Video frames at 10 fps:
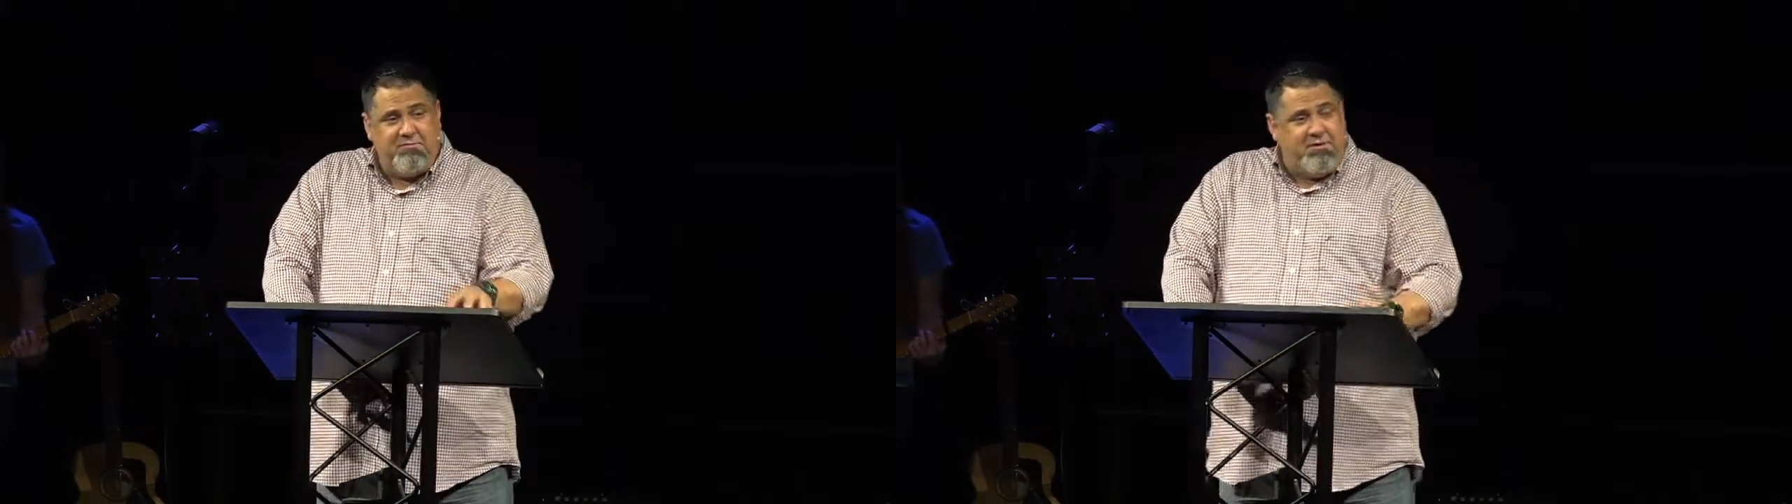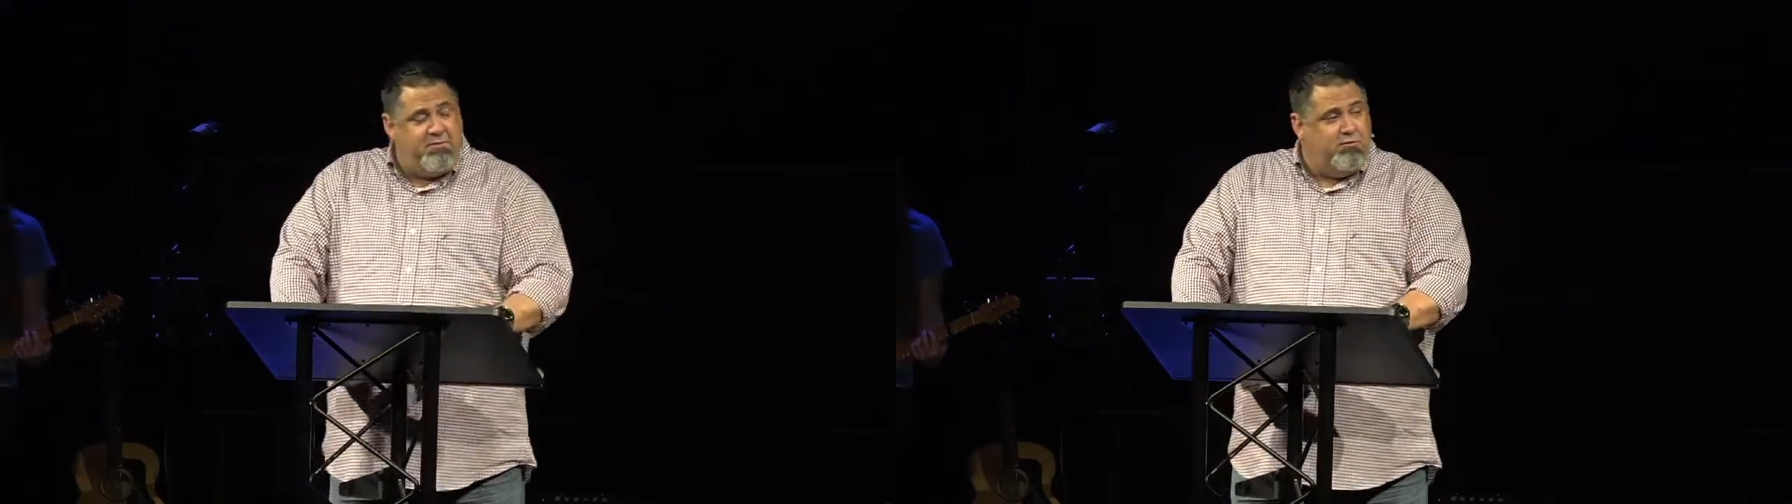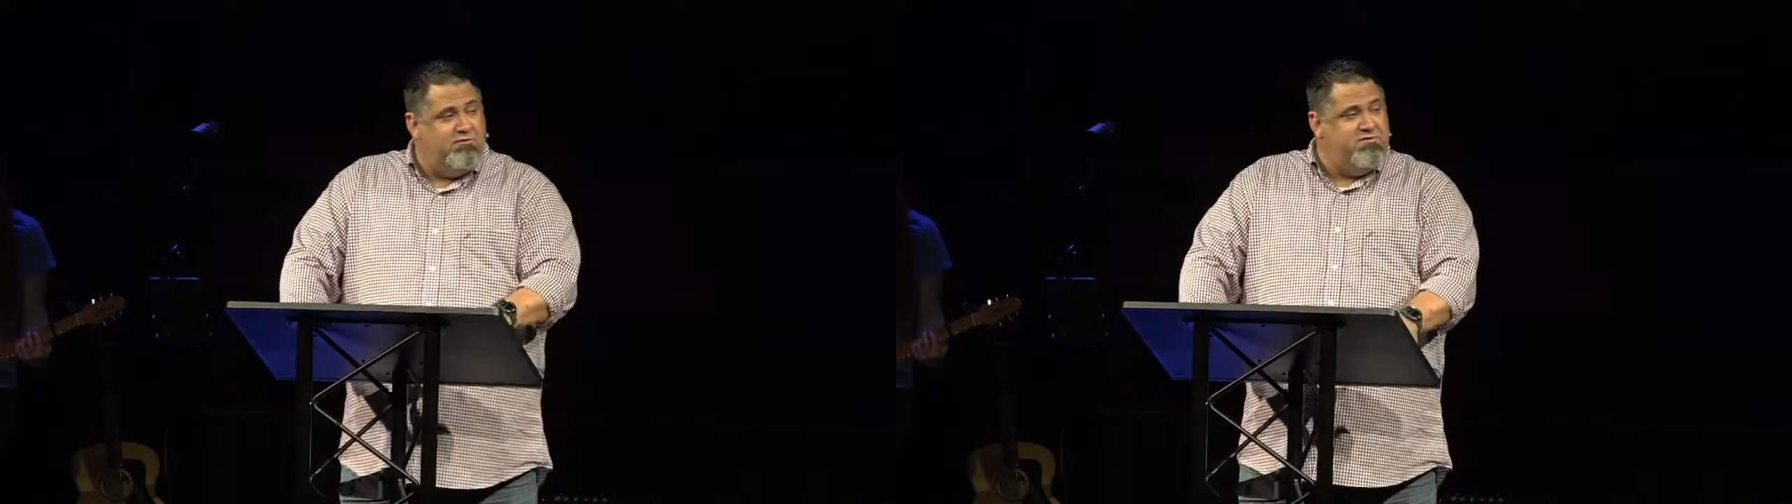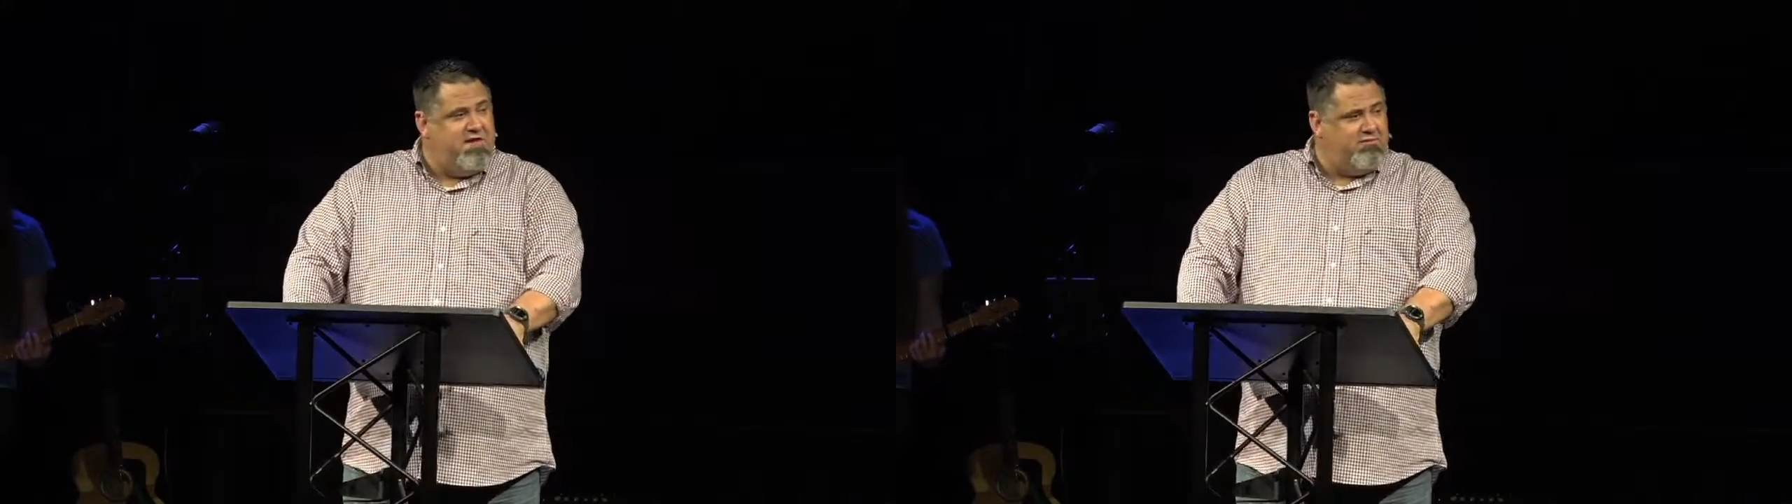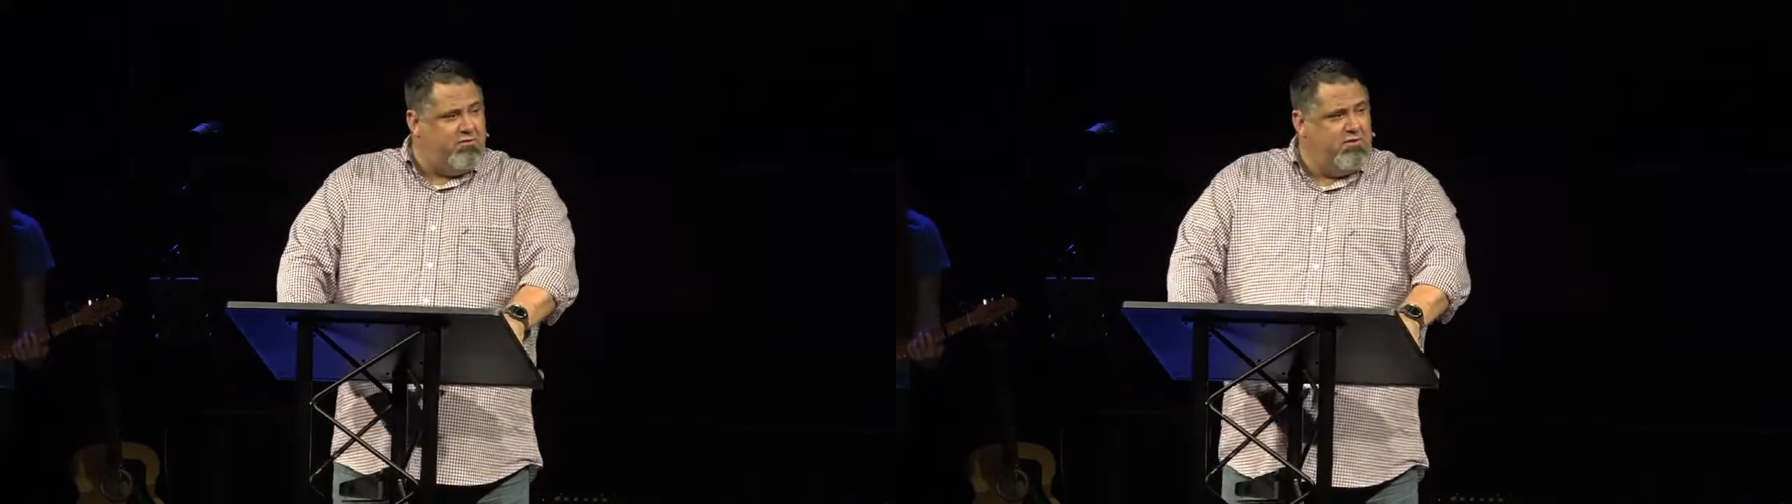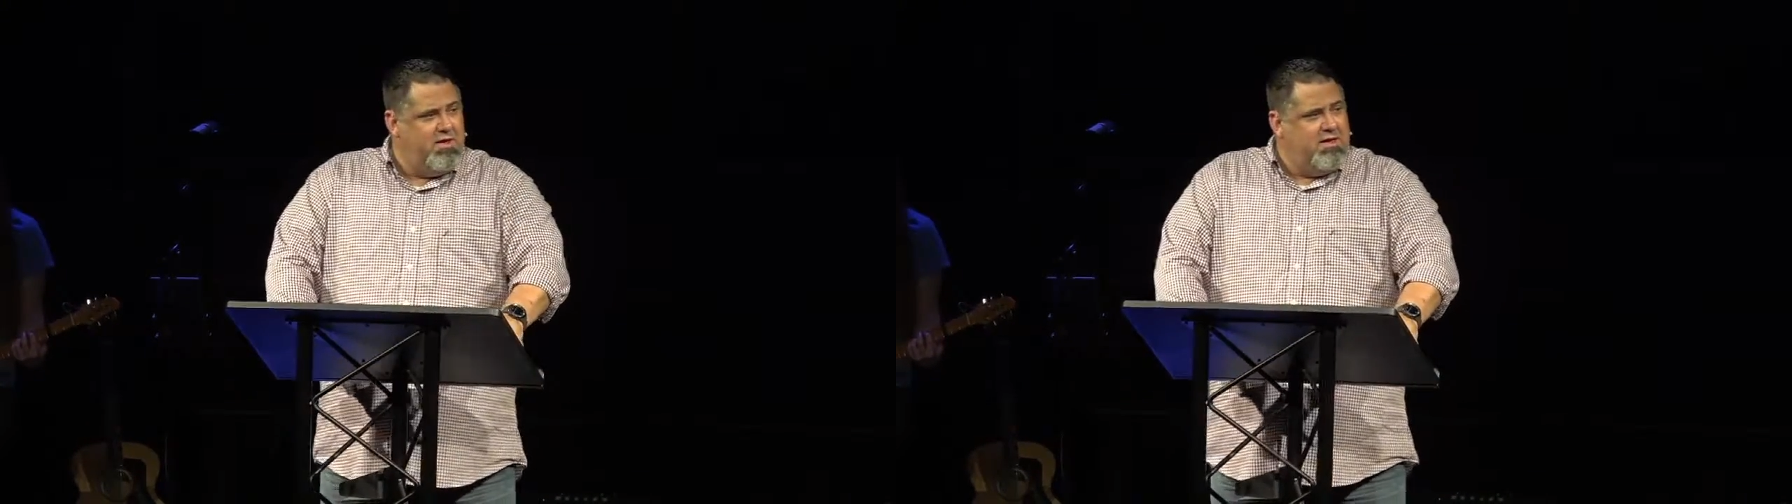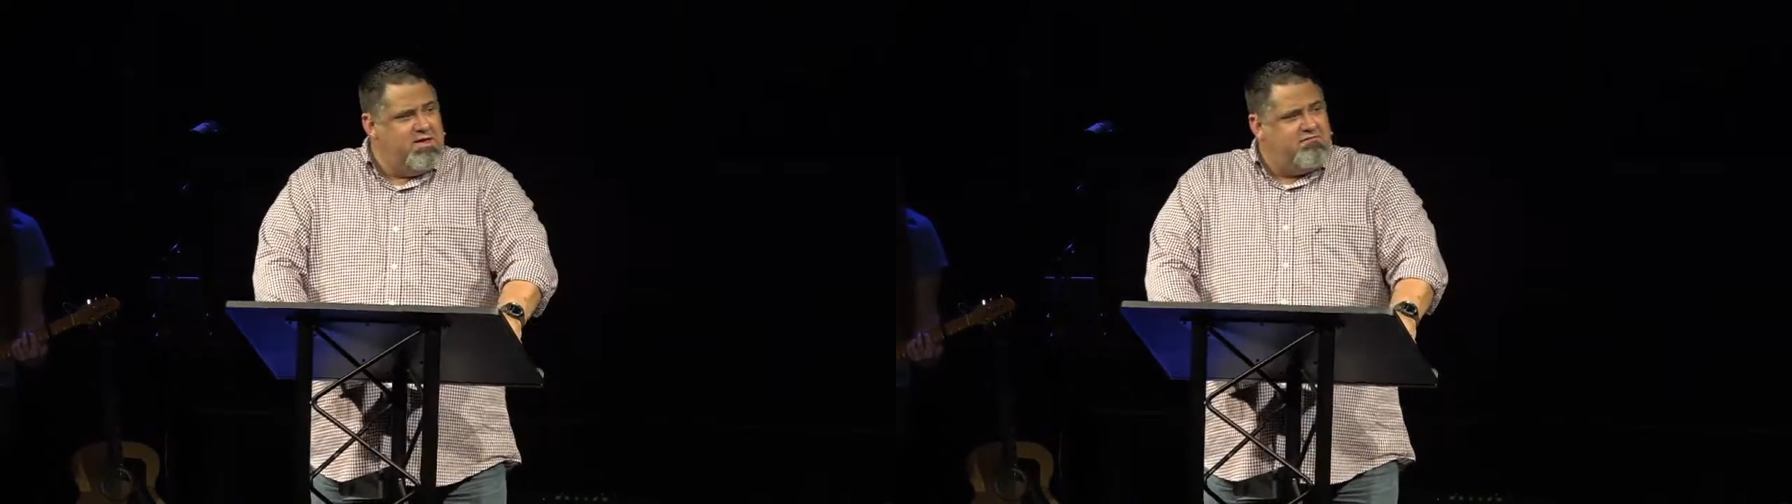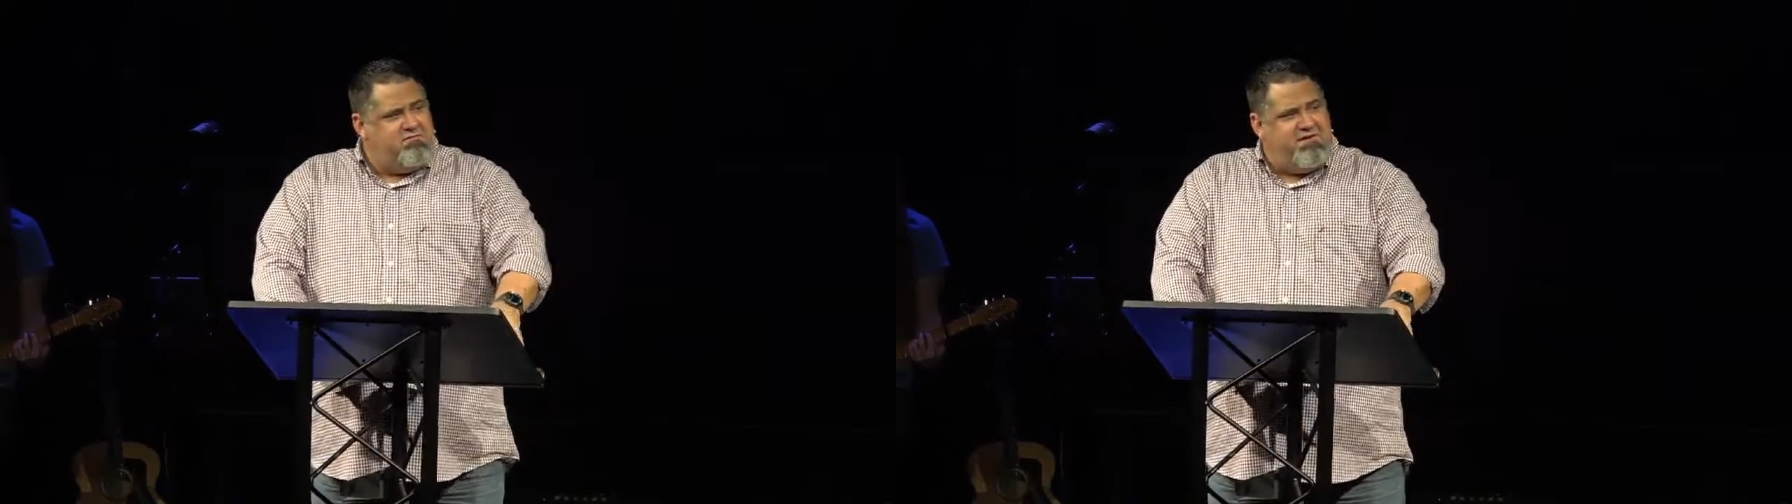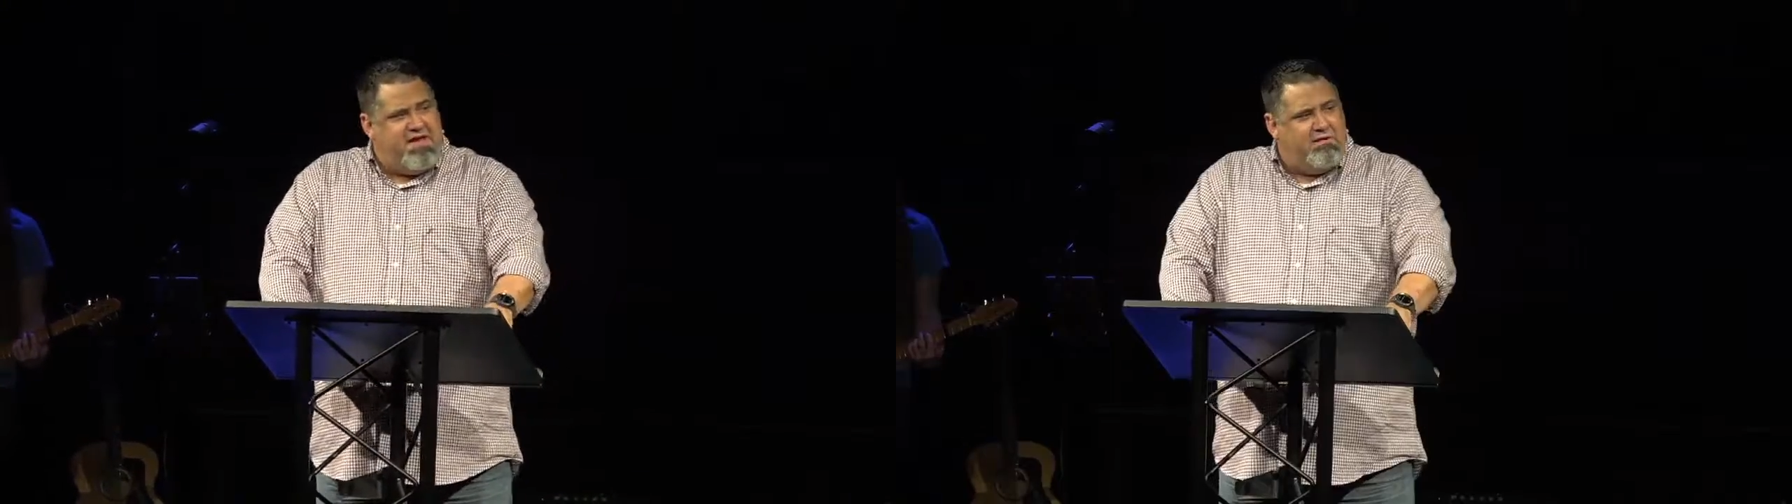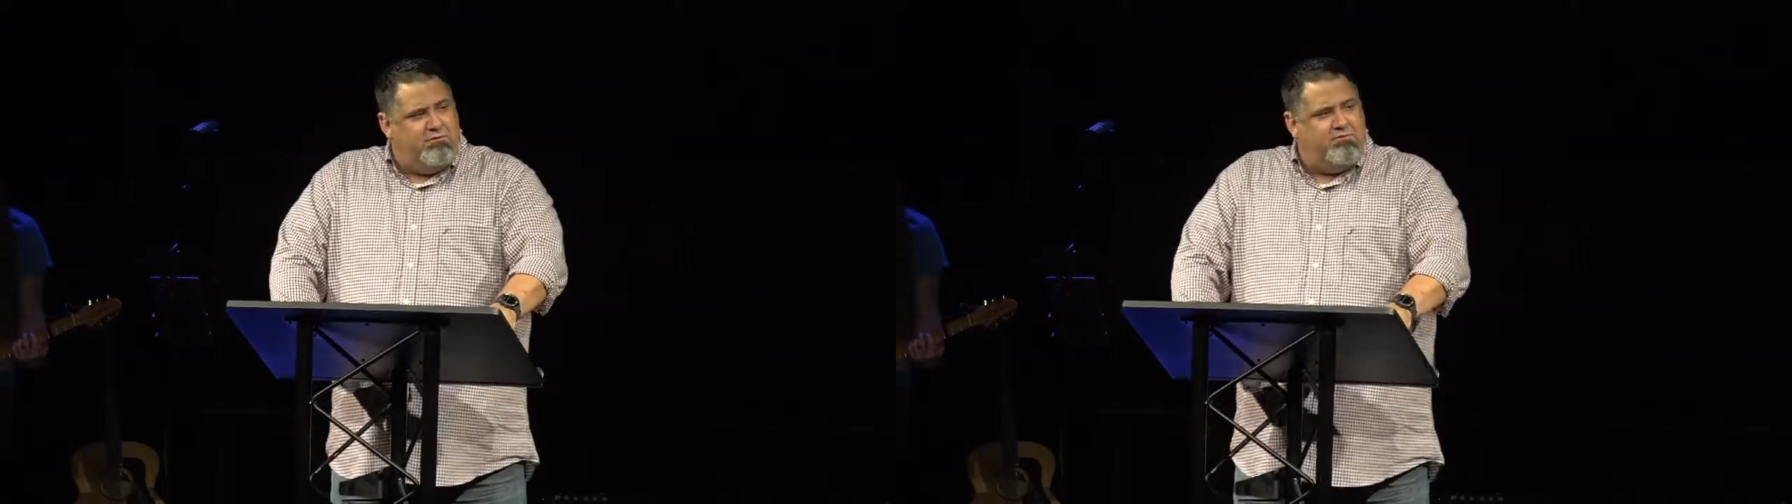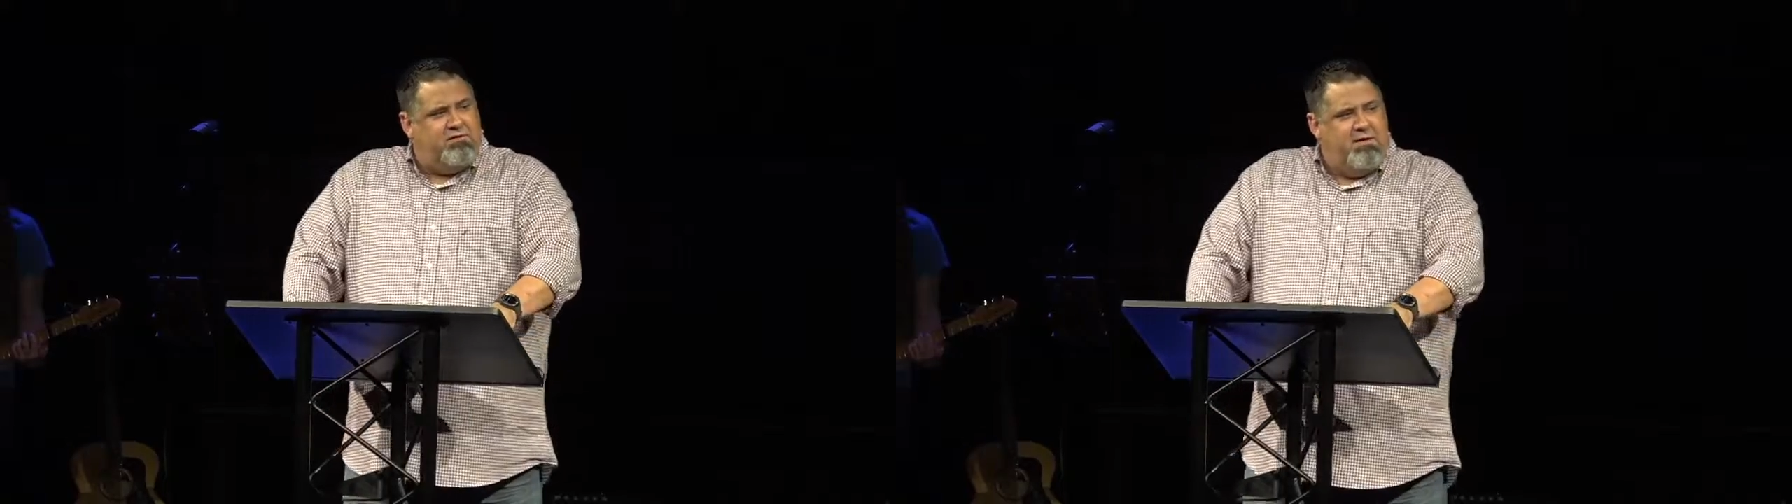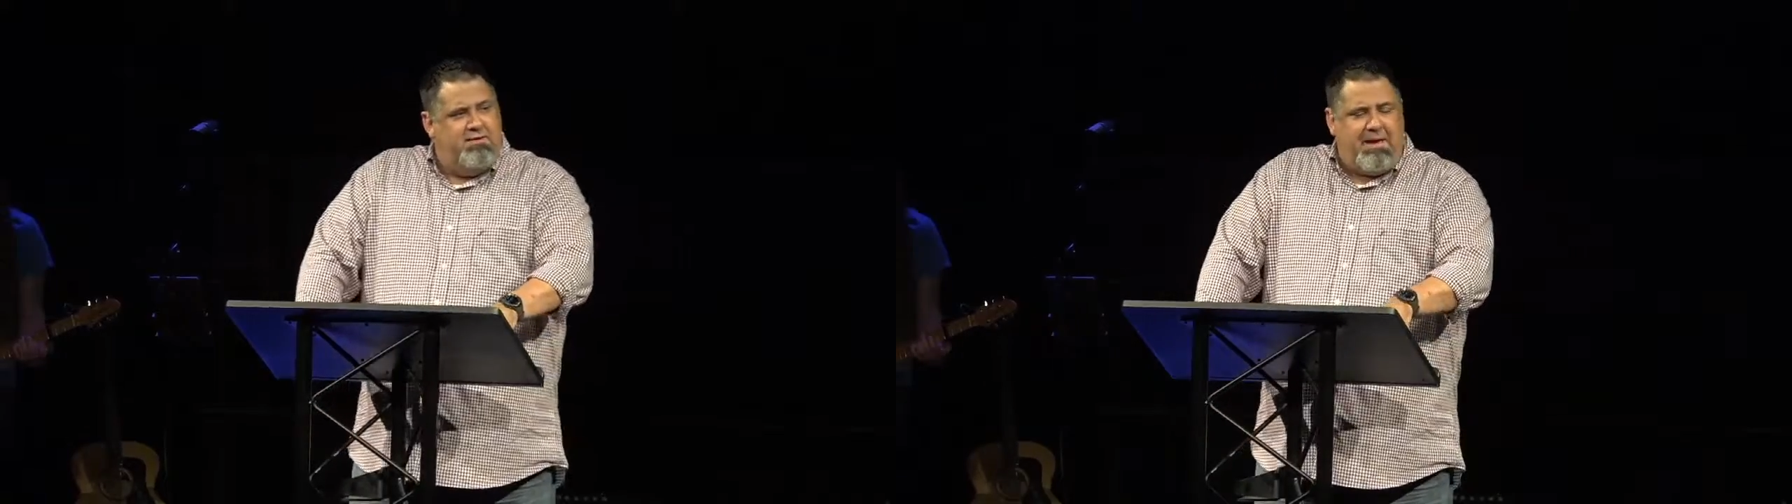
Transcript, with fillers: Maybe you've never found